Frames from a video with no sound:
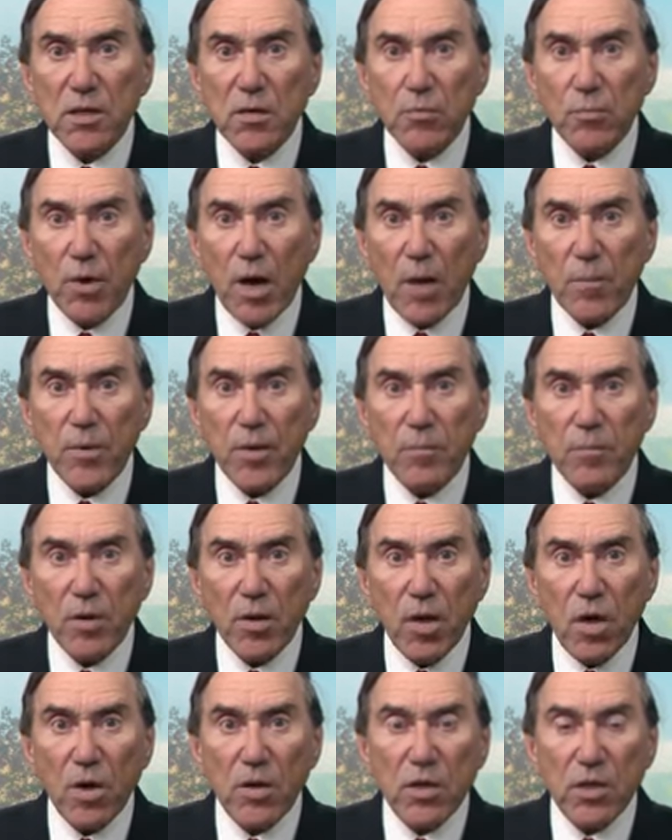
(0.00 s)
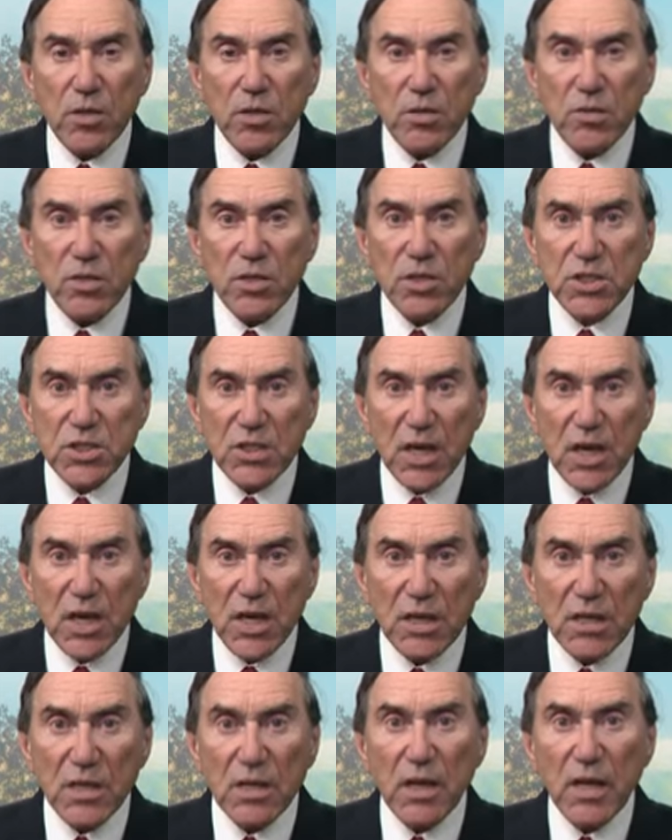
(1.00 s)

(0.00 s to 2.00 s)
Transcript: property belonging to the state